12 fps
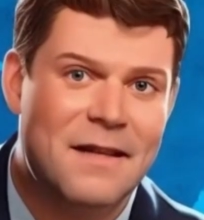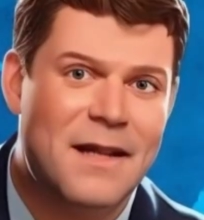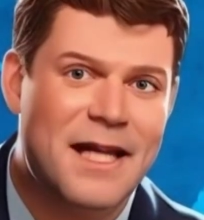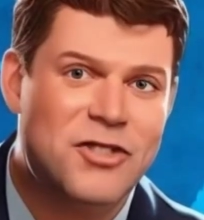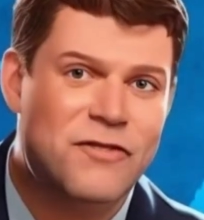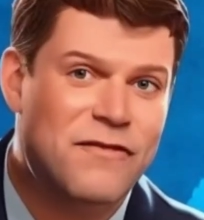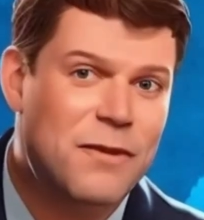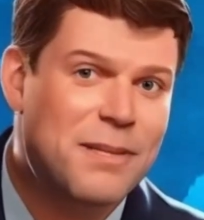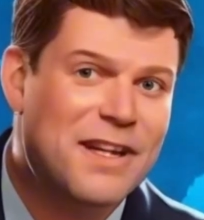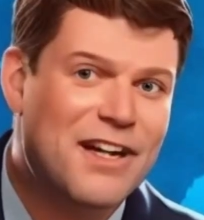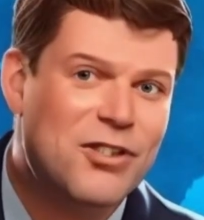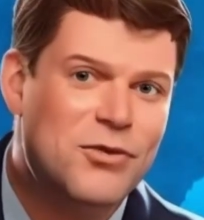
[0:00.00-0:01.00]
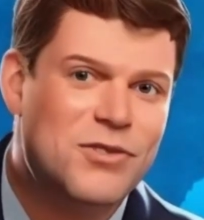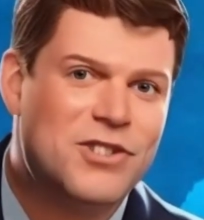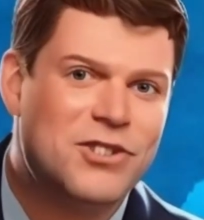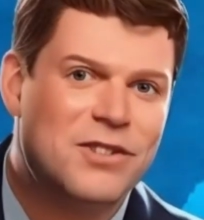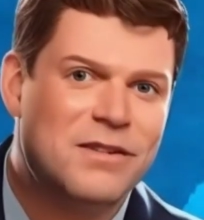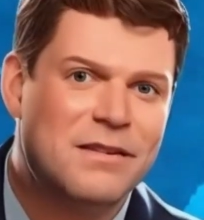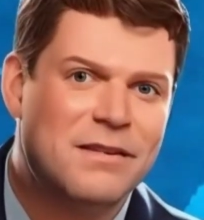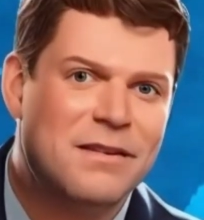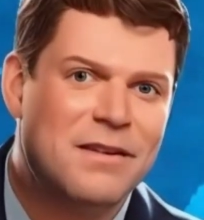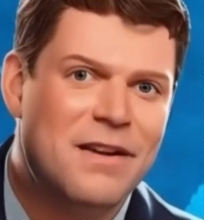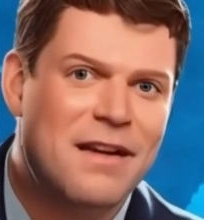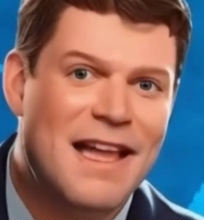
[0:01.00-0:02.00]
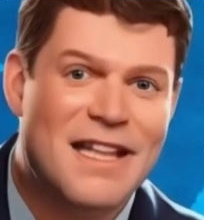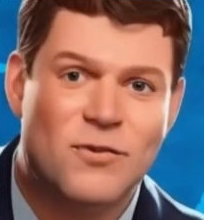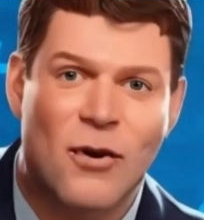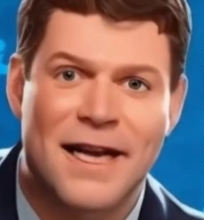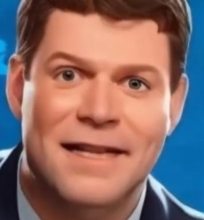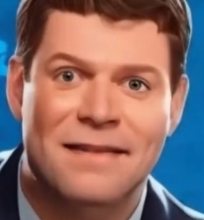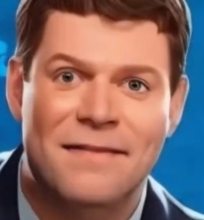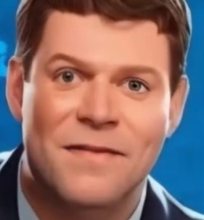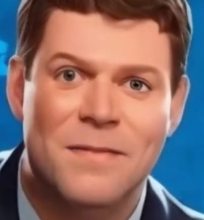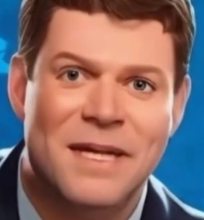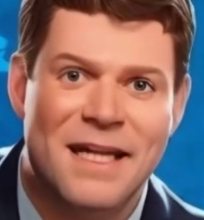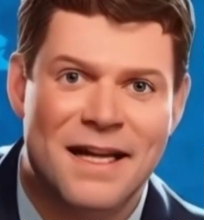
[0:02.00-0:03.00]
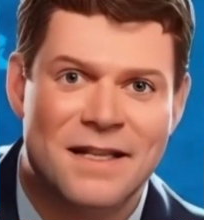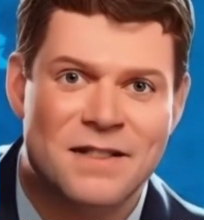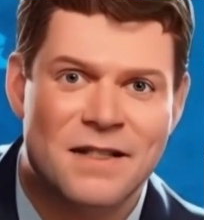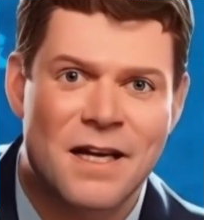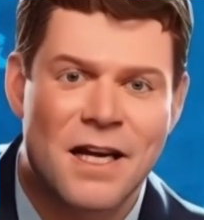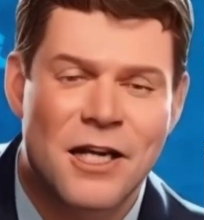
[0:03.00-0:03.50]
Alleged VPN usage. That's right, VPNs.